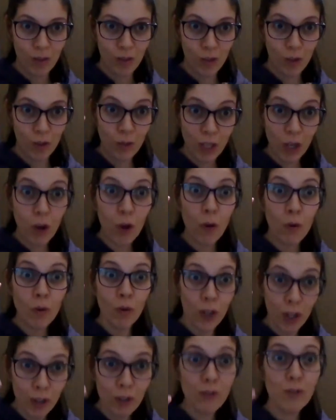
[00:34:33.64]
so the
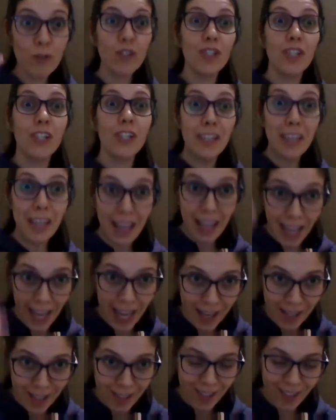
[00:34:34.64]
conclusion
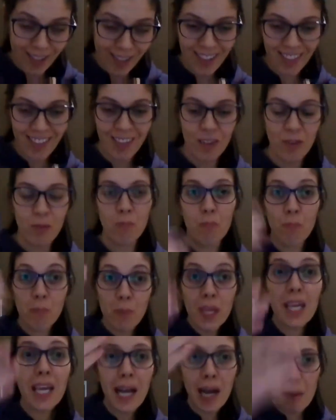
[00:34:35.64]
is,
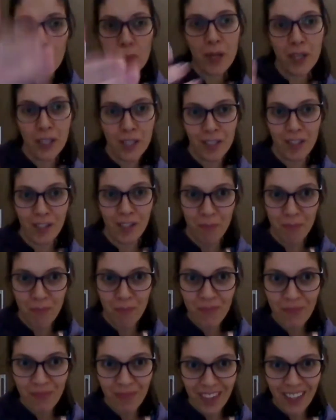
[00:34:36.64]
be a bird.
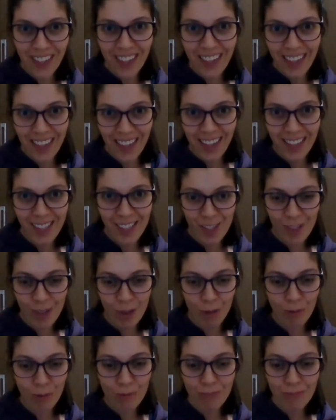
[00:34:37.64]

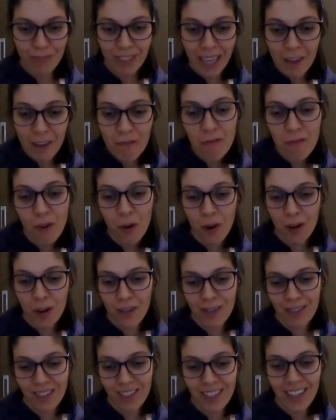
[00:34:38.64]
So
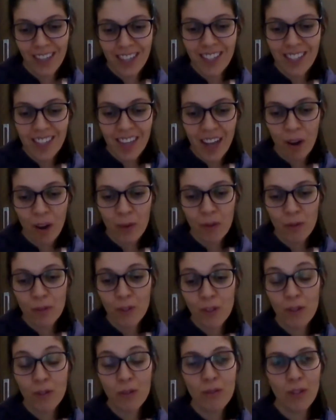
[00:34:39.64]
therefore, I tell you,
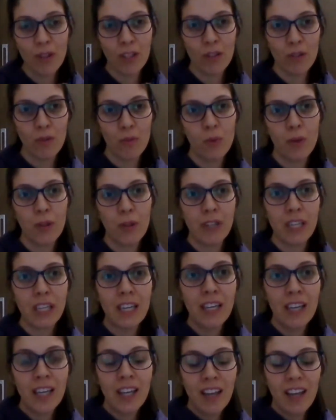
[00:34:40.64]
do not
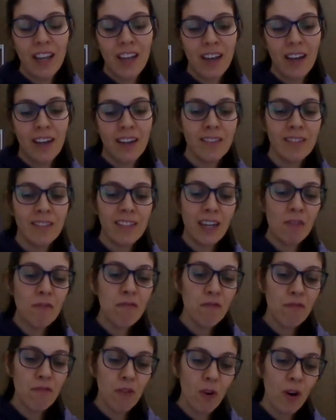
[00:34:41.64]
worry. And
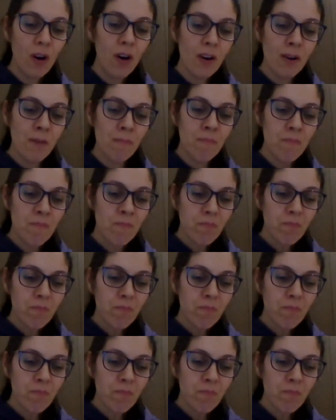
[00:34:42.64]
therefore,